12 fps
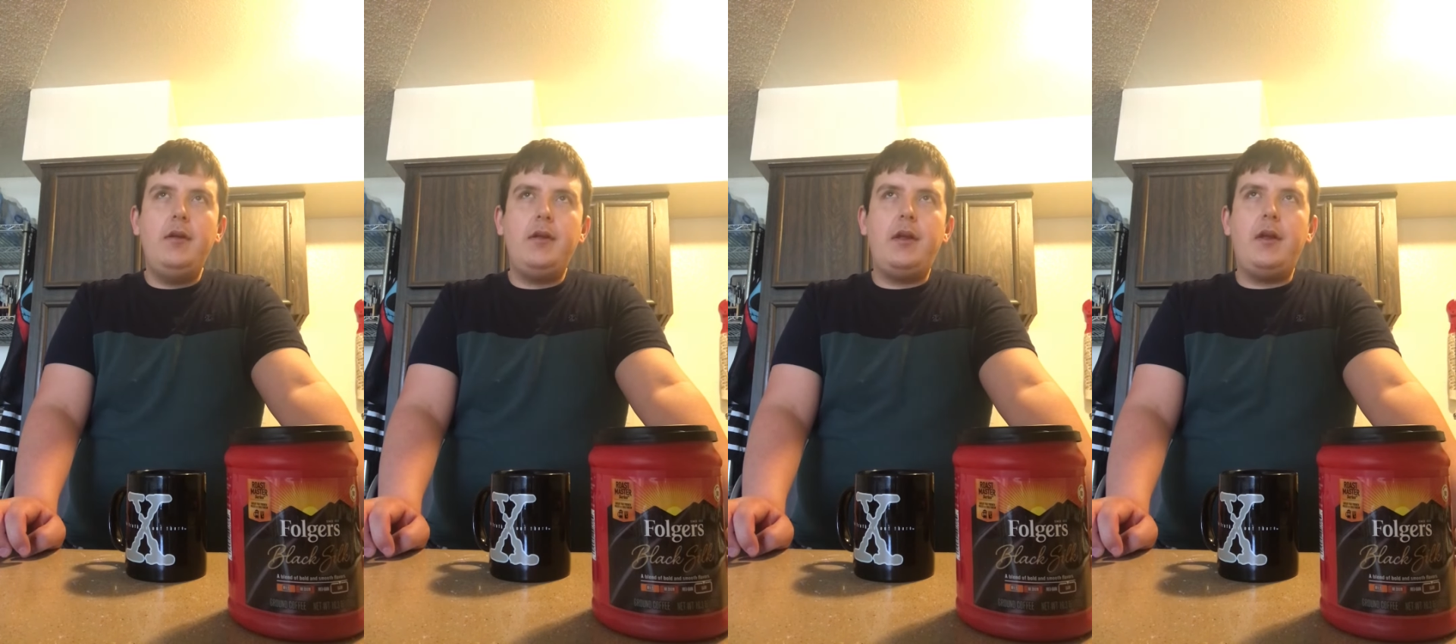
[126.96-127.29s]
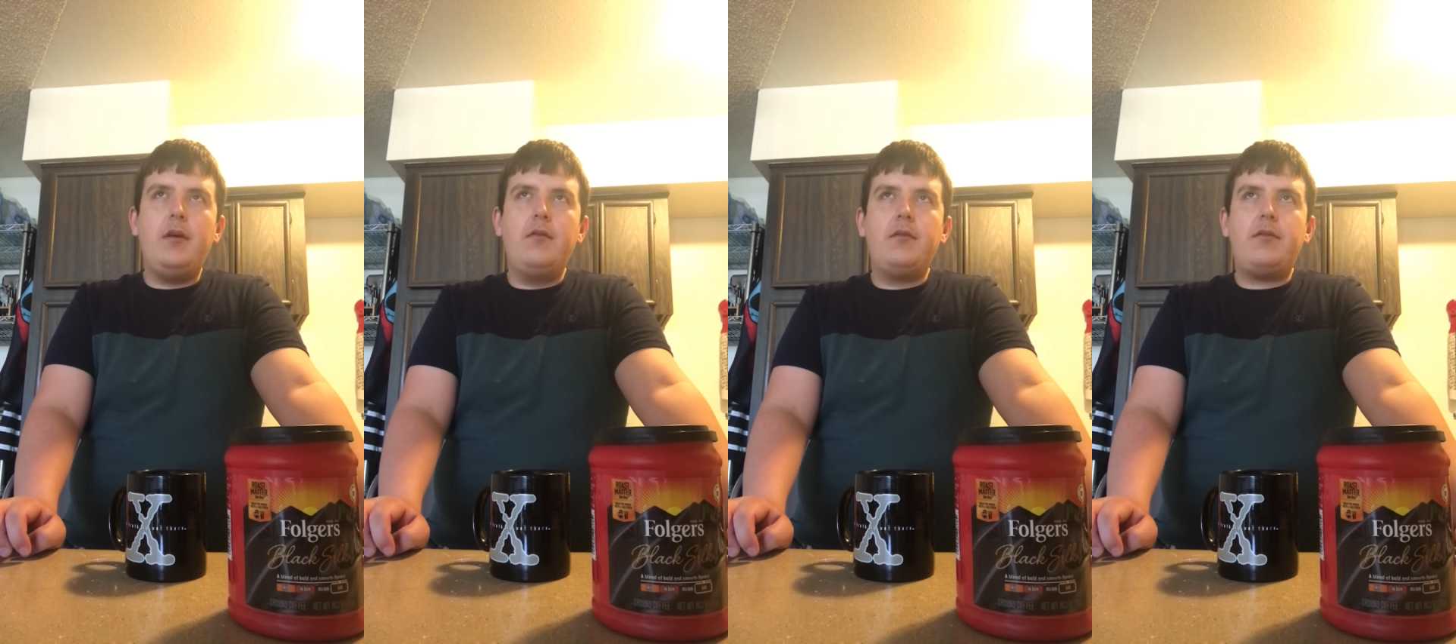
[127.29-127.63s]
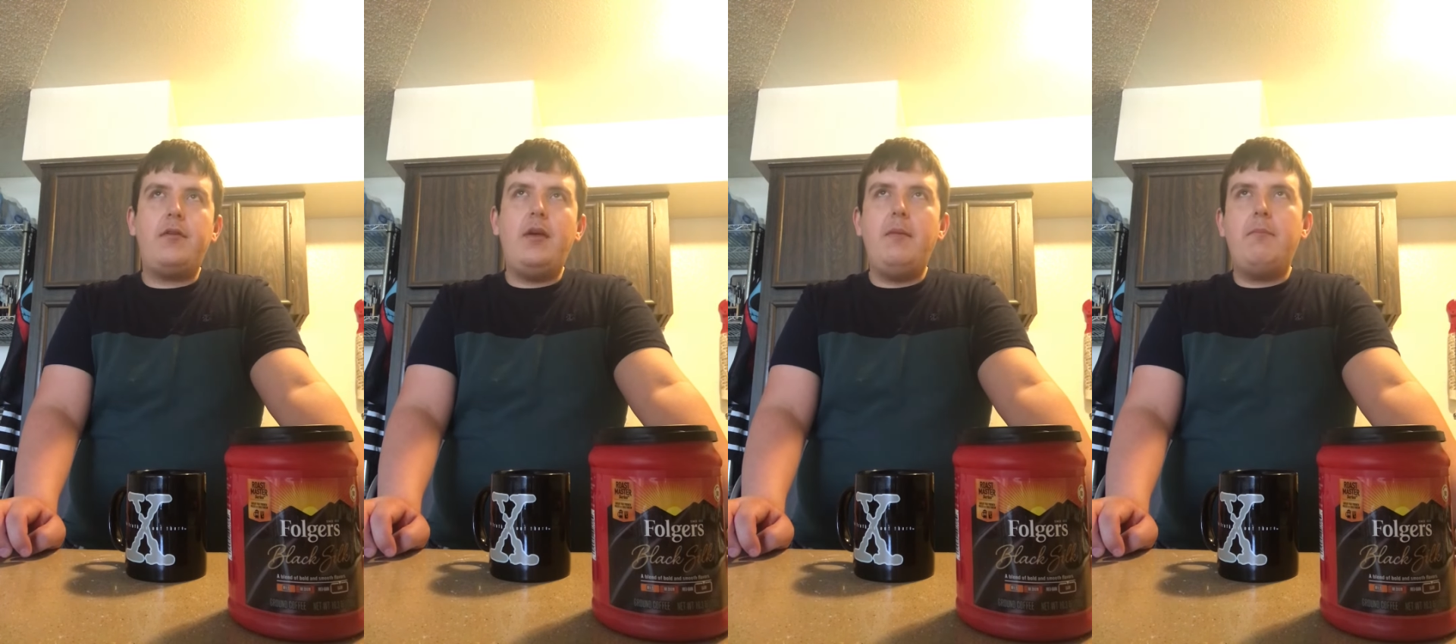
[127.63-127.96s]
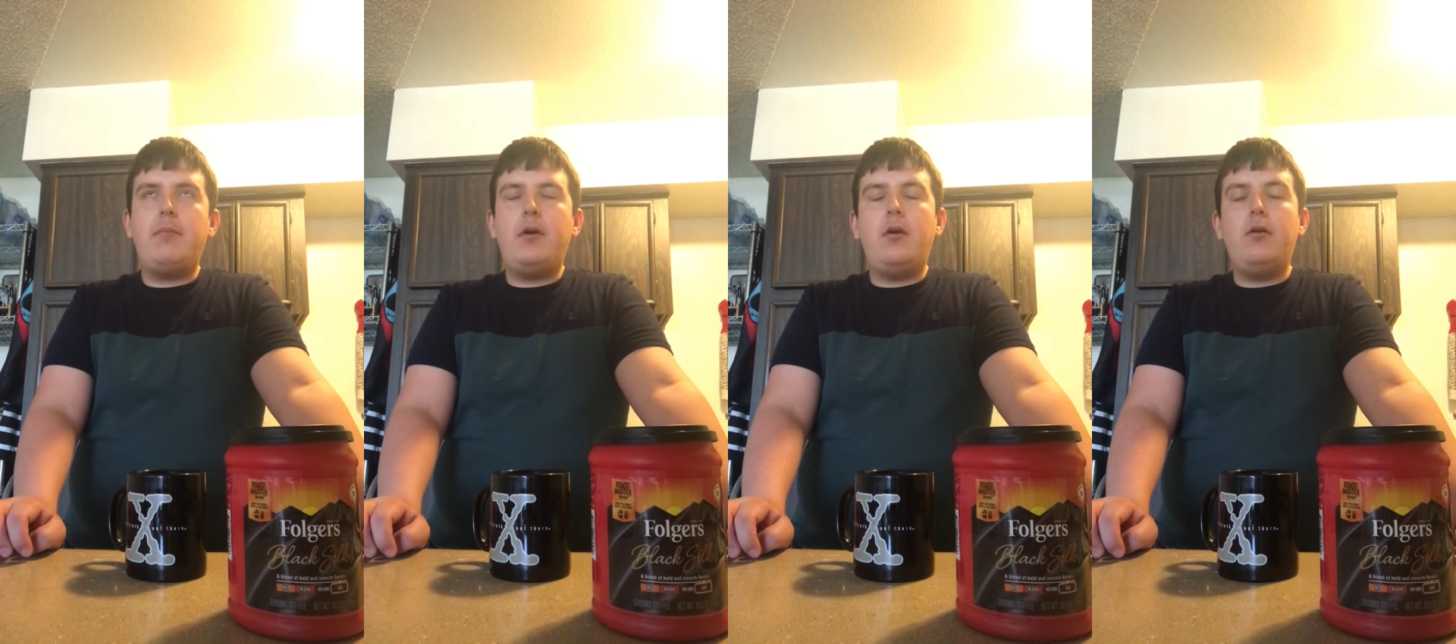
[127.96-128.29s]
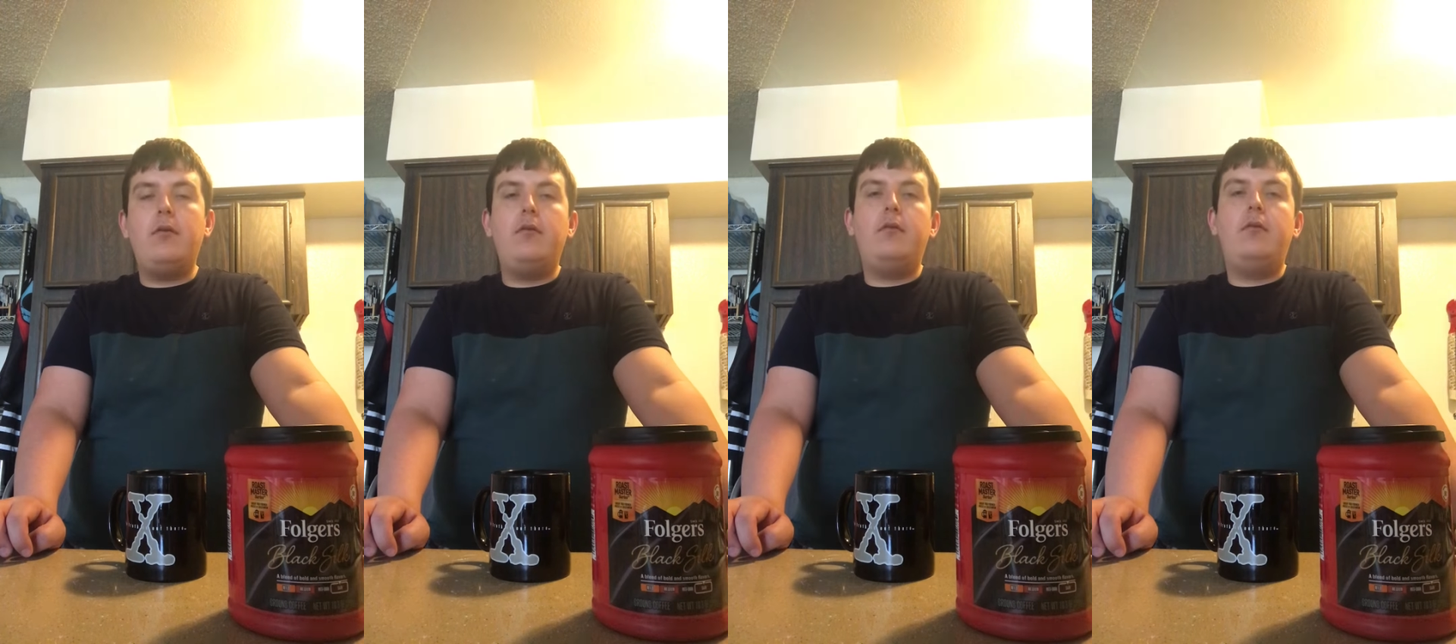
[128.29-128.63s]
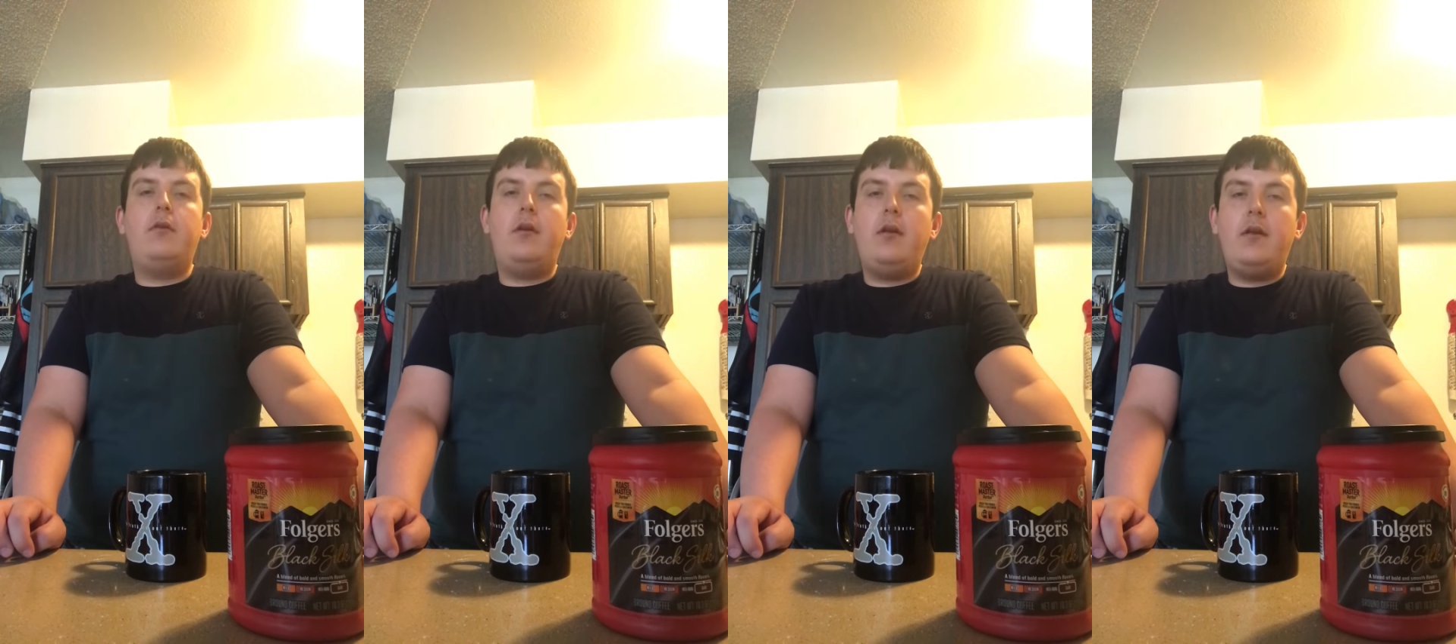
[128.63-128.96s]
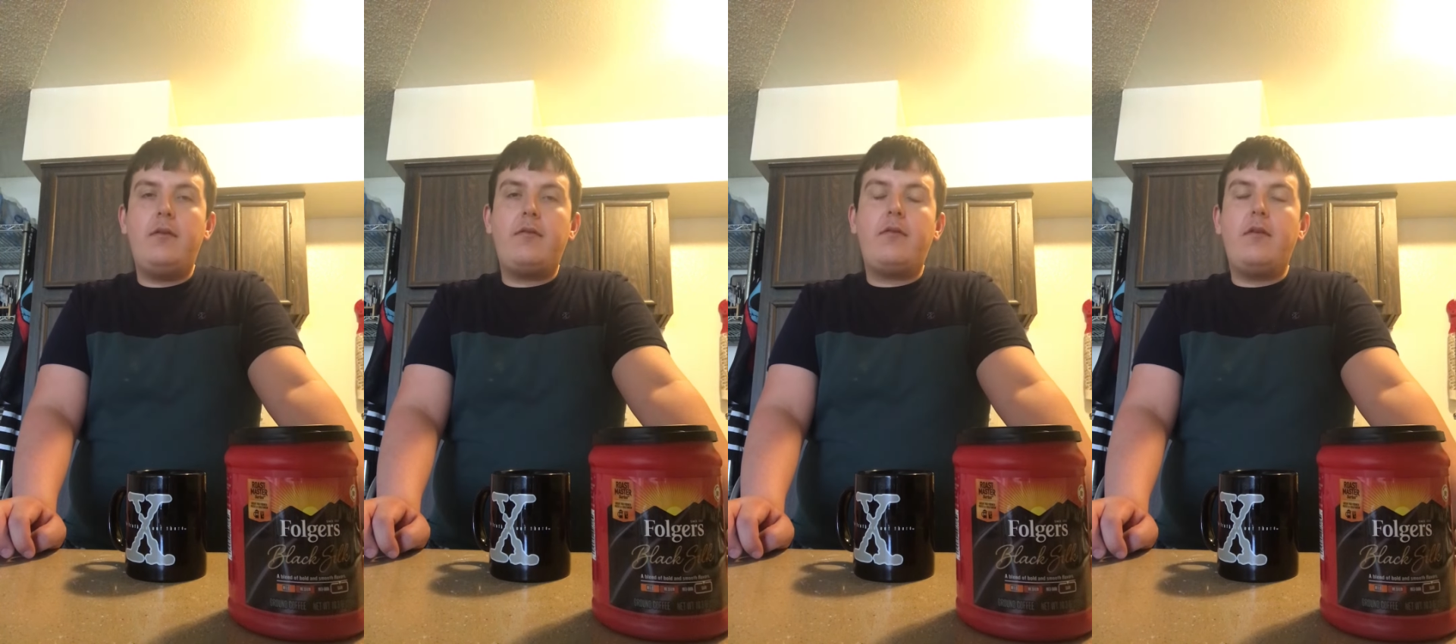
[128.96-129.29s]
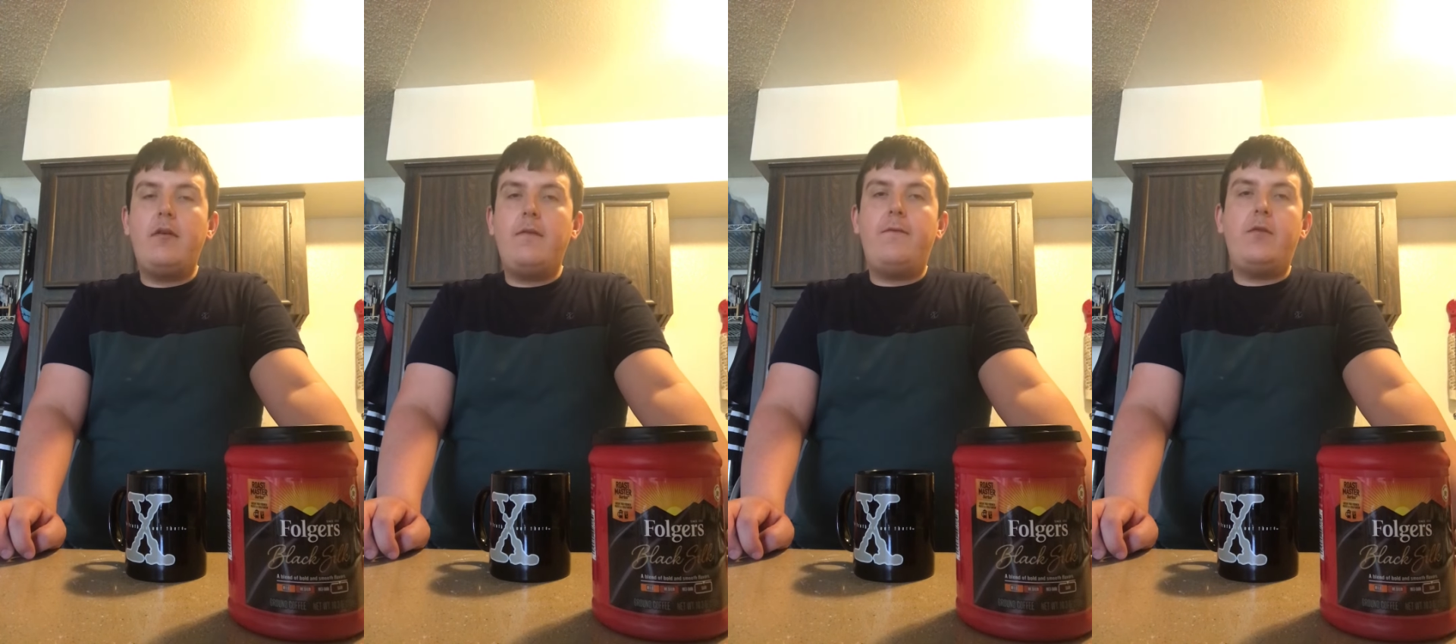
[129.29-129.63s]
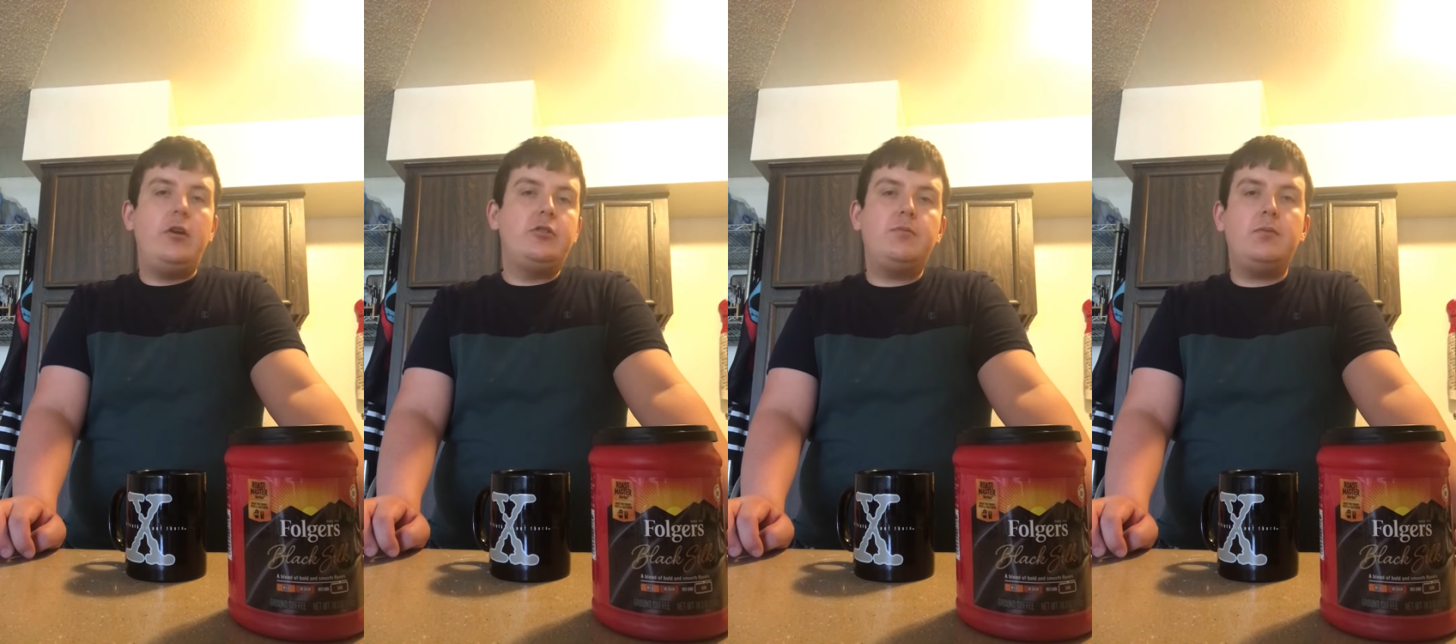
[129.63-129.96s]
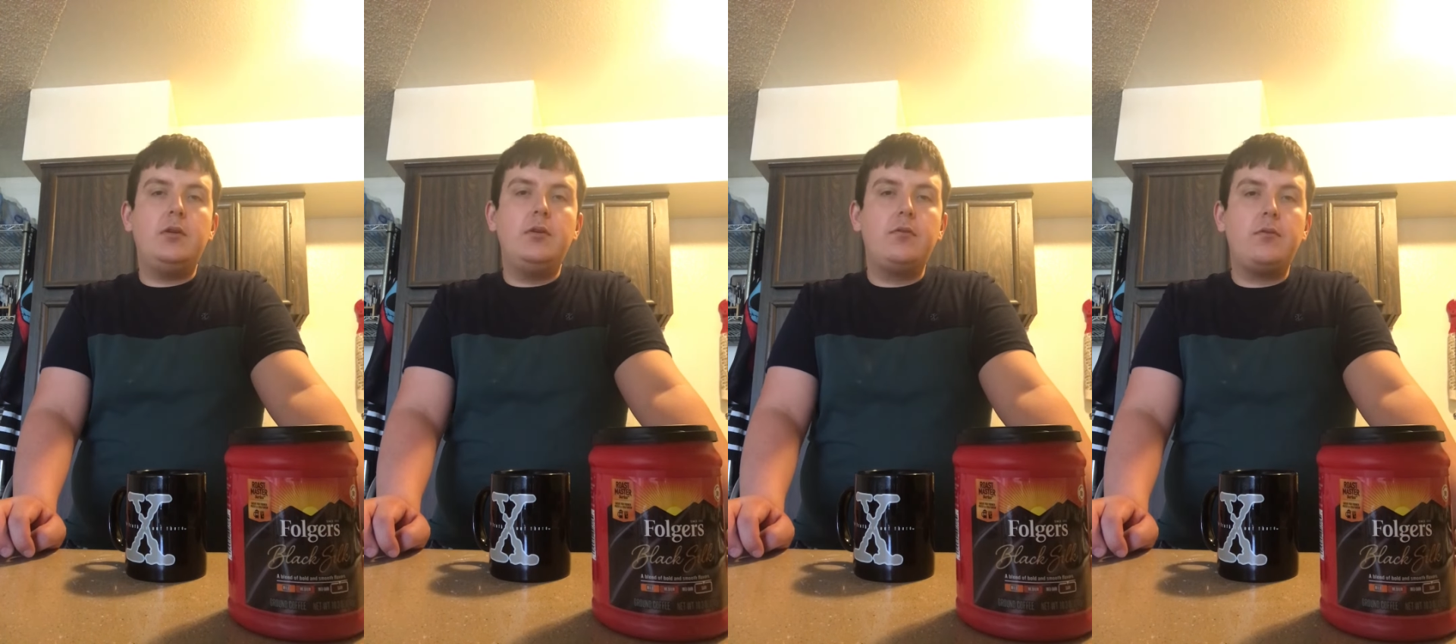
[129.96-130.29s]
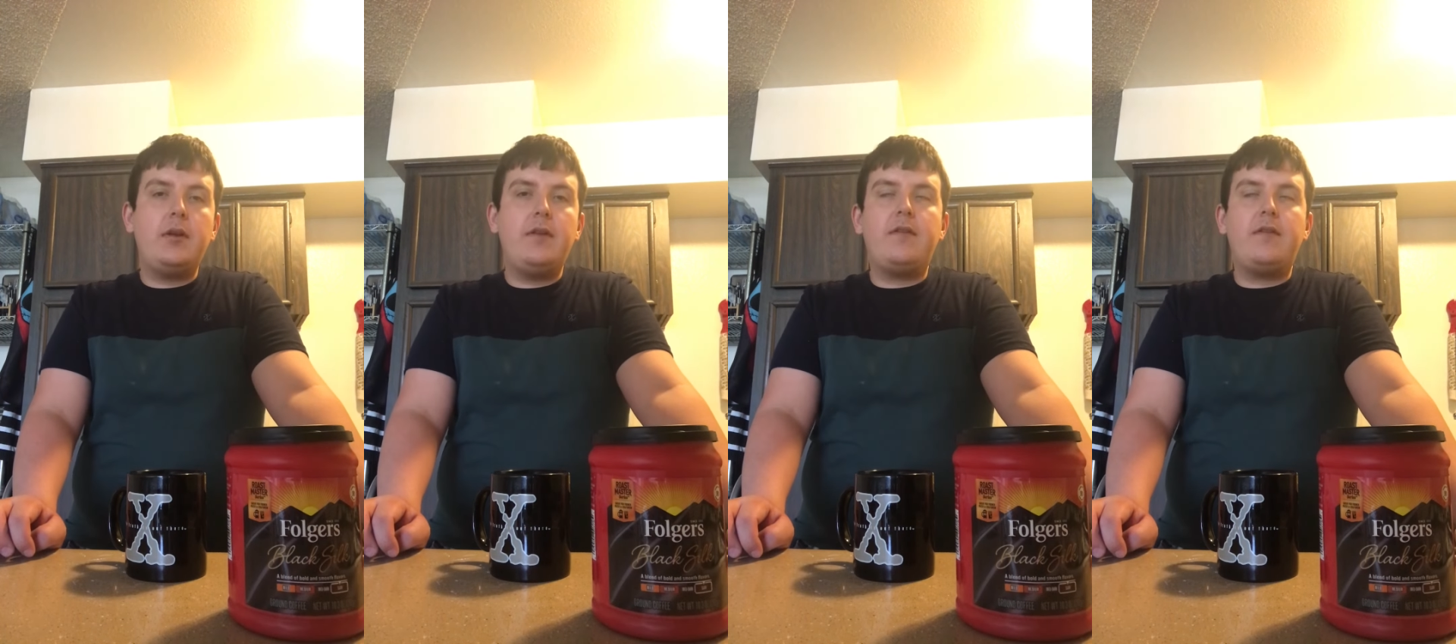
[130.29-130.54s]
You know, it's not burnt. And it's a fresh brew.